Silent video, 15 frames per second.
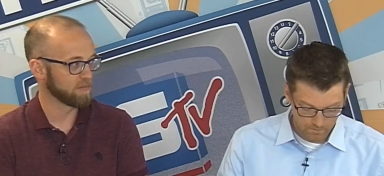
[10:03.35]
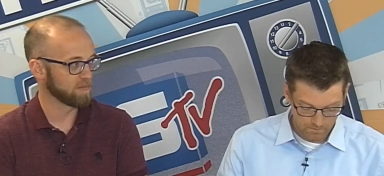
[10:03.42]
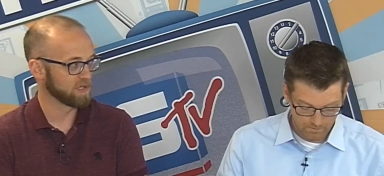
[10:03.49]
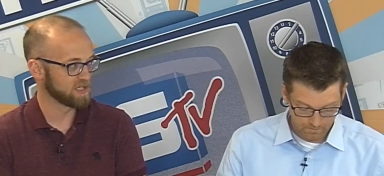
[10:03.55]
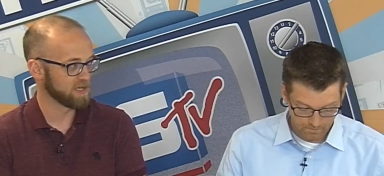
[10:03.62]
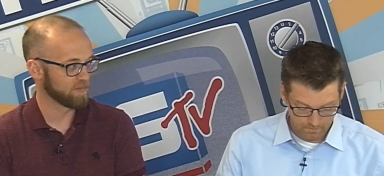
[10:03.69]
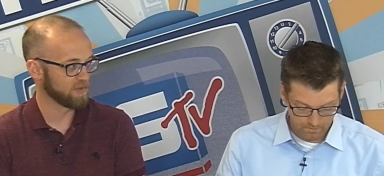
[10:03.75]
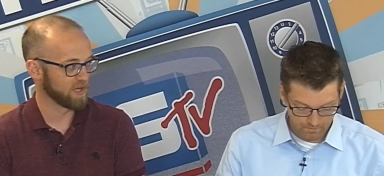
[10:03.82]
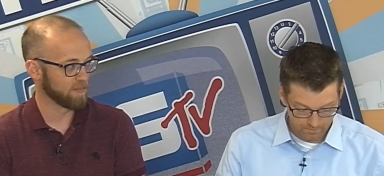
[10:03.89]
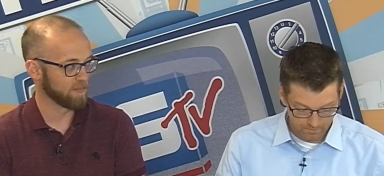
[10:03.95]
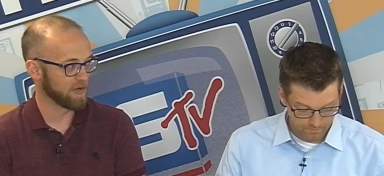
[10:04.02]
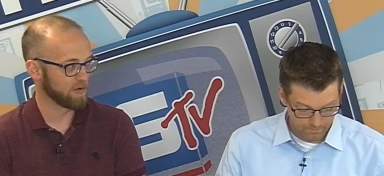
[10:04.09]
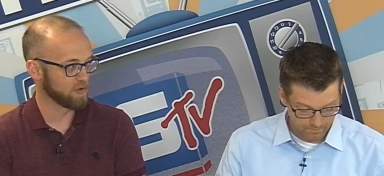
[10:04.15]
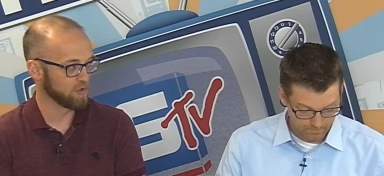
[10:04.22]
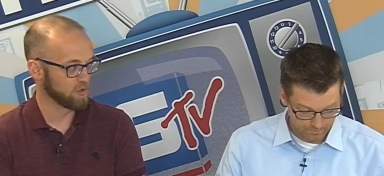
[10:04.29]
Speaker 1: can be
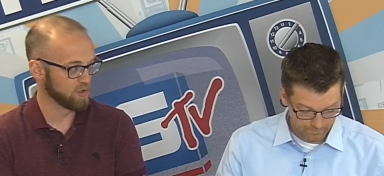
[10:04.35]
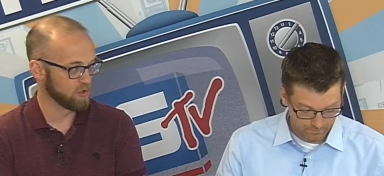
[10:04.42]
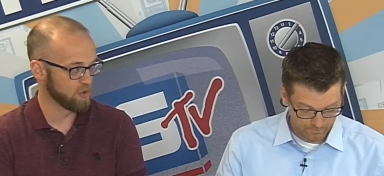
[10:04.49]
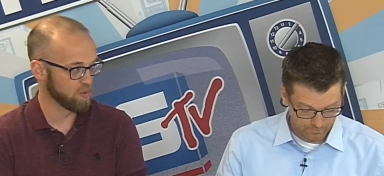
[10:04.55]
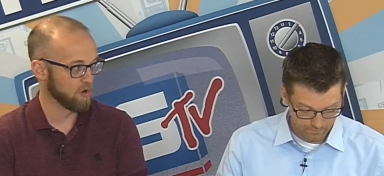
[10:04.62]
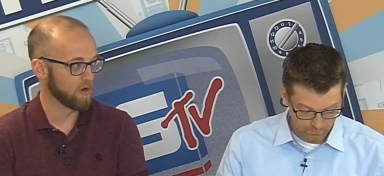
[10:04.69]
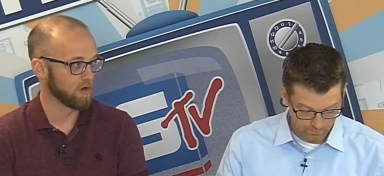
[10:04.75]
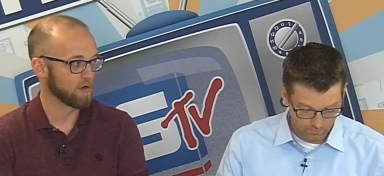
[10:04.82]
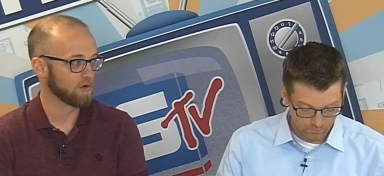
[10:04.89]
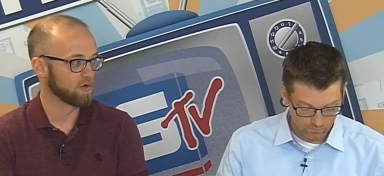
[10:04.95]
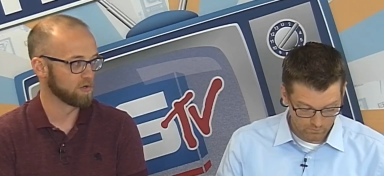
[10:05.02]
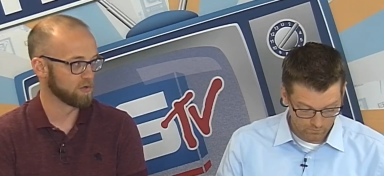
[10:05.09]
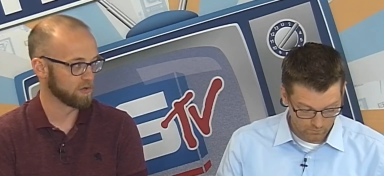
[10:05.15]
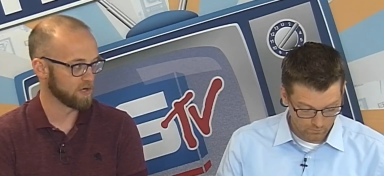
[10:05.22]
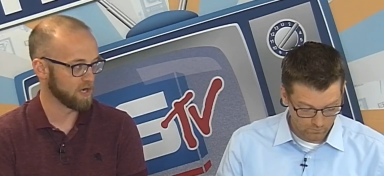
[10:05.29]
something about who you
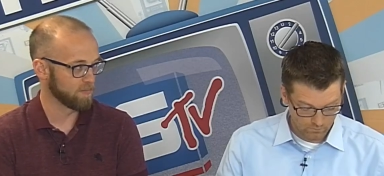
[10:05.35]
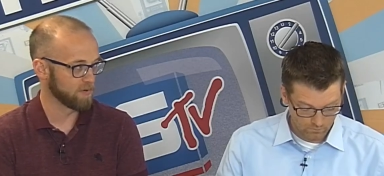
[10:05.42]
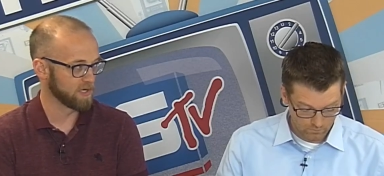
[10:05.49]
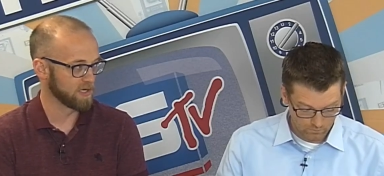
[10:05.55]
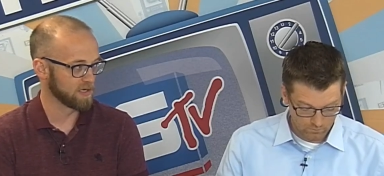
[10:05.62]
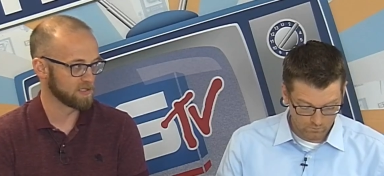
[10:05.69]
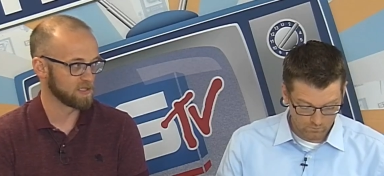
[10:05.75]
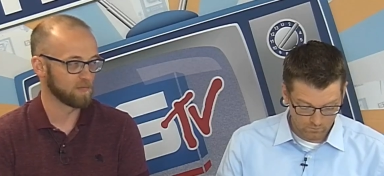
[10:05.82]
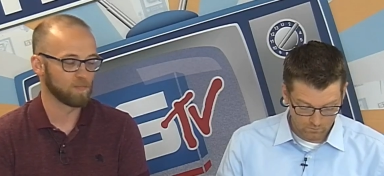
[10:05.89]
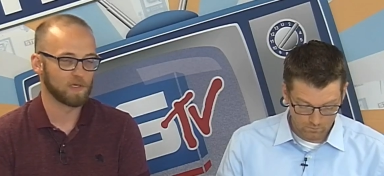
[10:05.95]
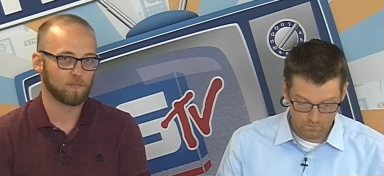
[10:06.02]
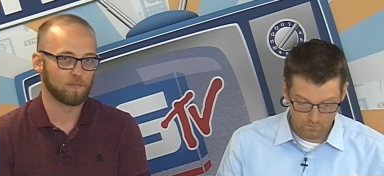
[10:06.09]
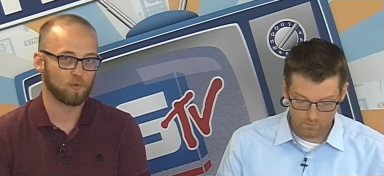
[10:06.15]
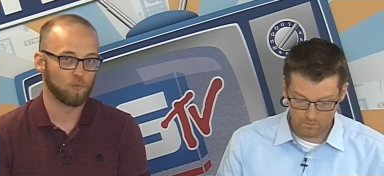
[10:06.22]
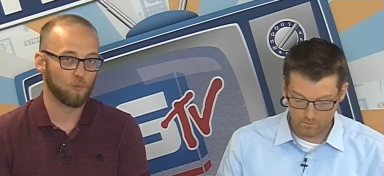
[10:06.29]
are or who your company is
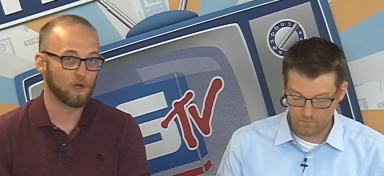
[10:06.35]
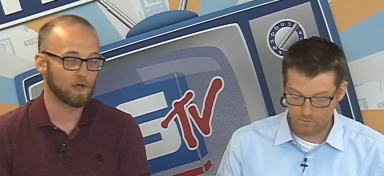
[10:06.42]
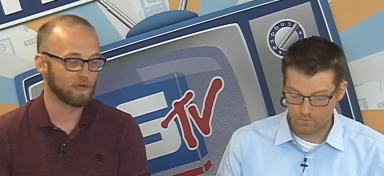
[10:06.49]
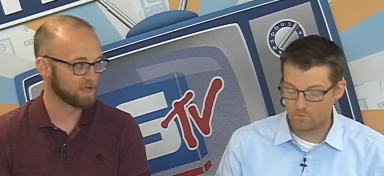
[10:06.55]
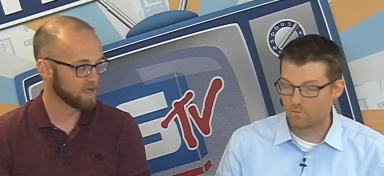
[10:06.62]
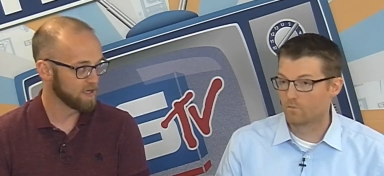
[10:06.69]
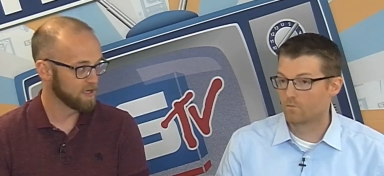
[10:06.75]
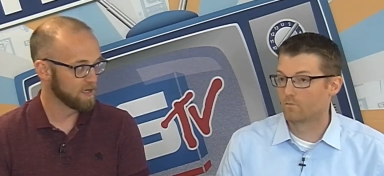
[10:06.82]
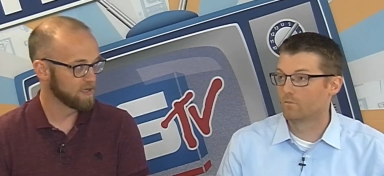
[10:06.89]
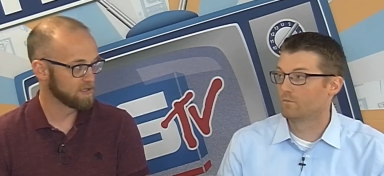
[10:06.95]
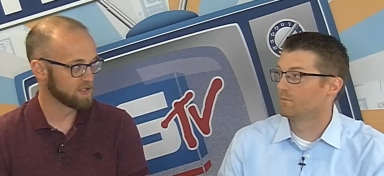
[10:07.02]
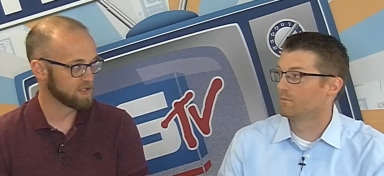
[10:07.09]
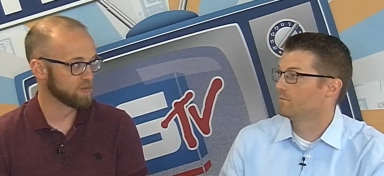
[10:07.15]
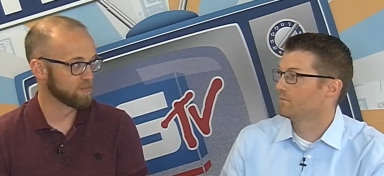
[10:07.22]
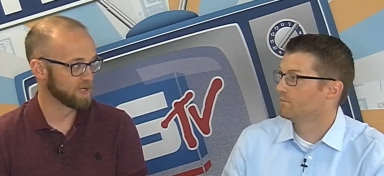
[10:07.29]
that people want
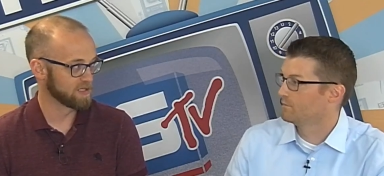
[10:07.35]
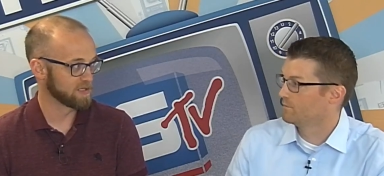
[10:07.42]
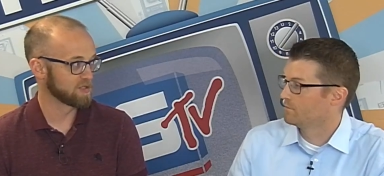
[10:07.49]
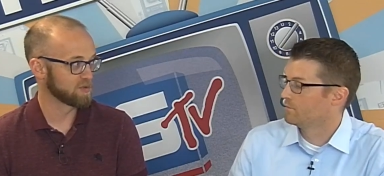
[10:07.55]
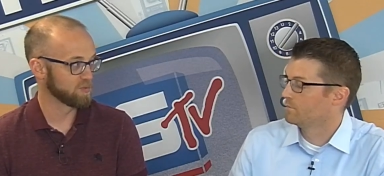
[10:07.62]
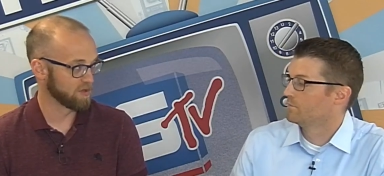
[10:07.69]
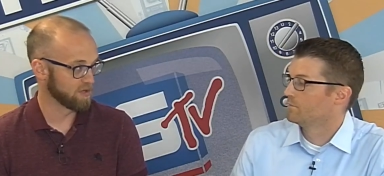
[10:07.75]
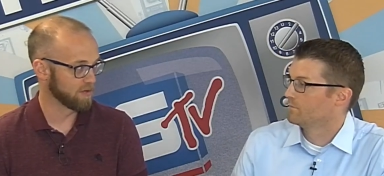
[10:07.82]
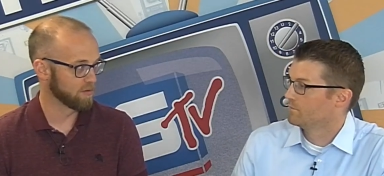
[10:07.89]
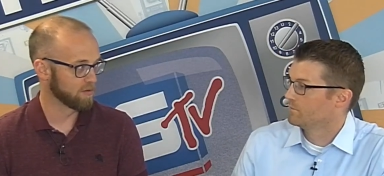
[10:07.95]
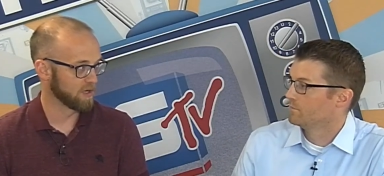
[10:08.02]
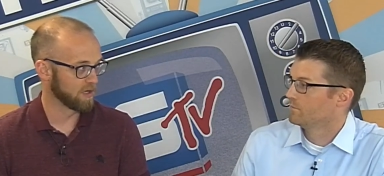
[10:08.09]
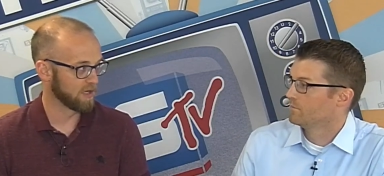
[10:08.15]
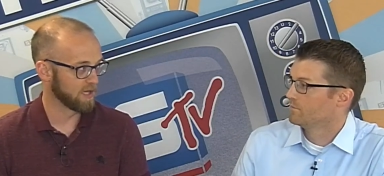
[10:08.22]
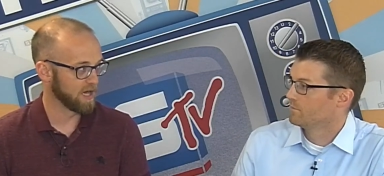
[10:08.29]
to do business with
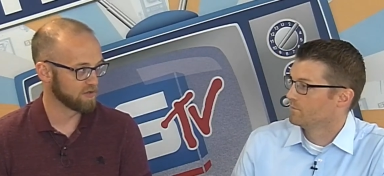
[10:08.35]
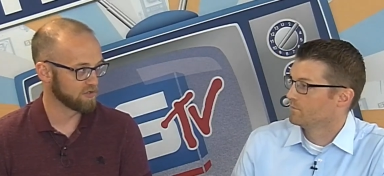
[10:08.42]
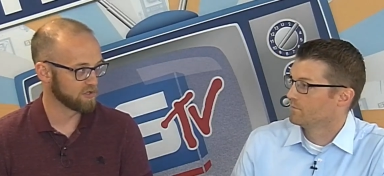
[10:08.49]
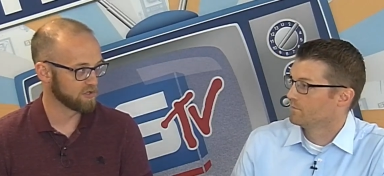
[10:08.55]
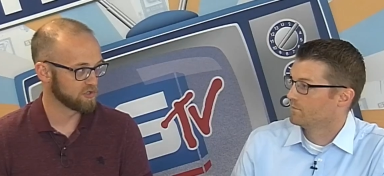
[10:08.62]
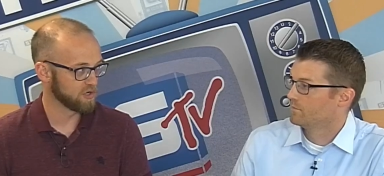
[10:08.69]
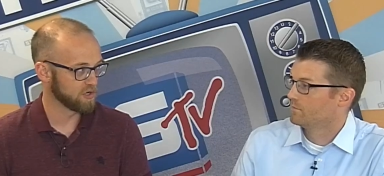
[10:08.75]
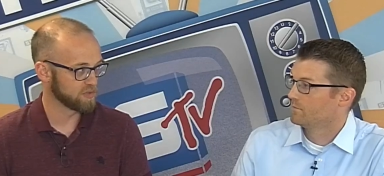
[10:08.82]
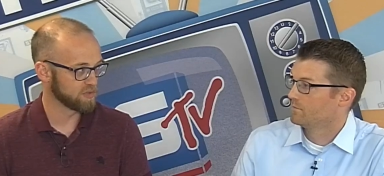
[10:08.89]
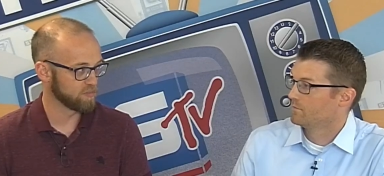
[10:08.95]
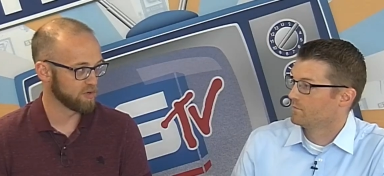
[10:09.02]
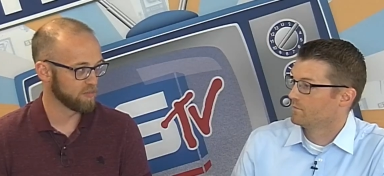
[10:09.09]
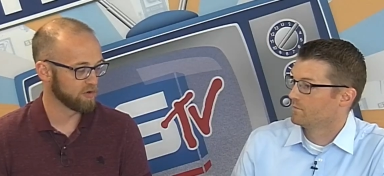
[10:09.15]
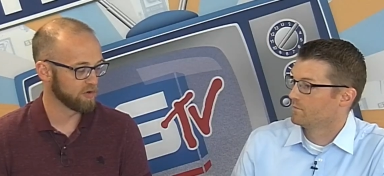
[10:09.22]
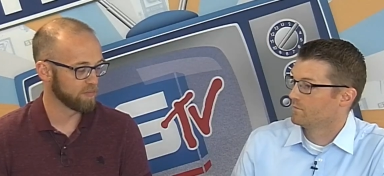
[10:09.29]
you, and it allows you to charge
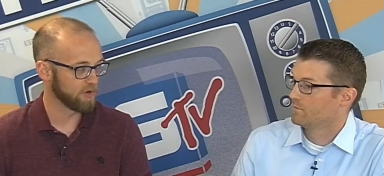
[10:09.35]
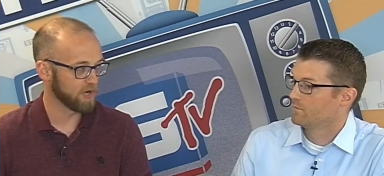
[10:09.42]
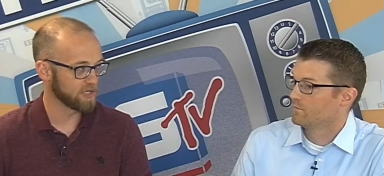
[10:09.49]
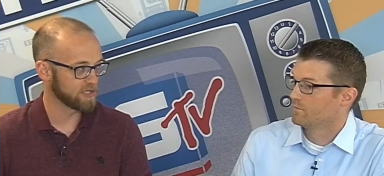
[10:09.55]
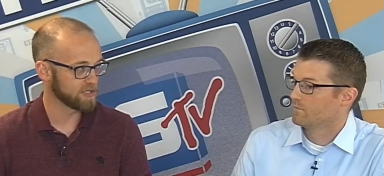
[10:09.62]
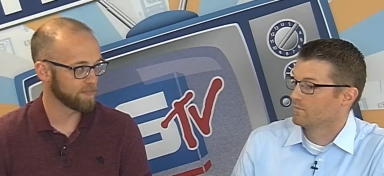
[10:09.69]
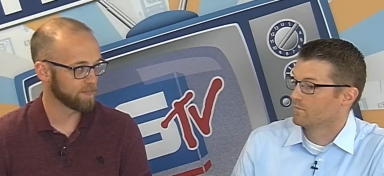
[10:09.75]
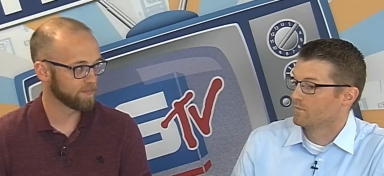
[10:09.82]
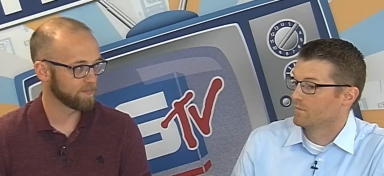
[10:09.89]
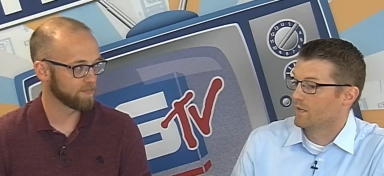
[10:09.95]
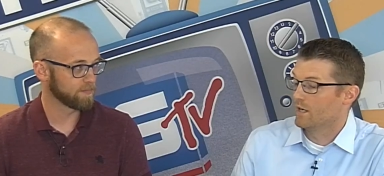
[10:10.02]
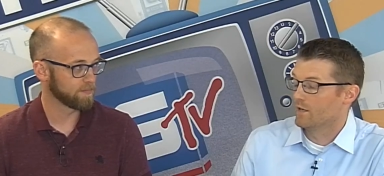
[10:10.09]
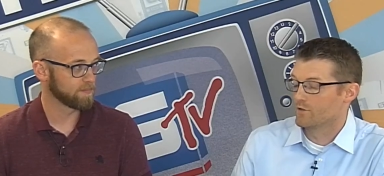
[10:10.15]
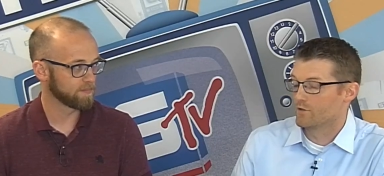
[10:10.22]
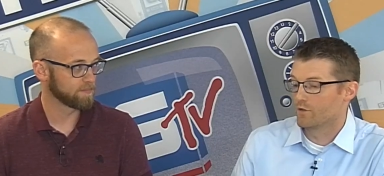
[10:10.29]
a premium price.
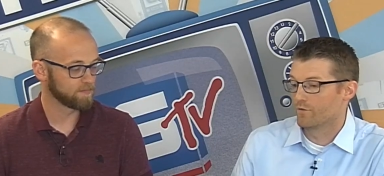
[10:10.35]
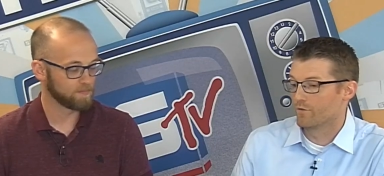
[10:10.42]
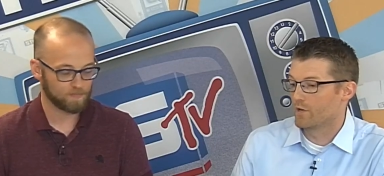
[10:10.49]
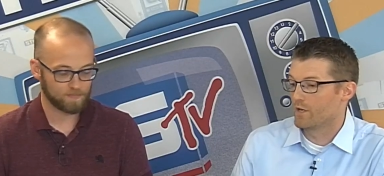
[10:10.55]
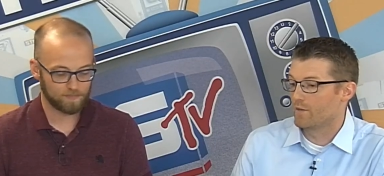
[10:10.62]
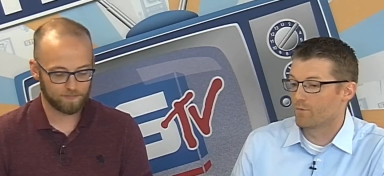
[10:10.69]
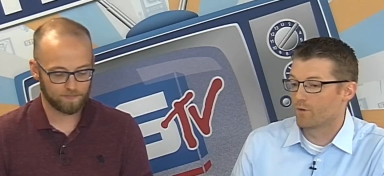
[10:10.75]
Yeah, and so for heat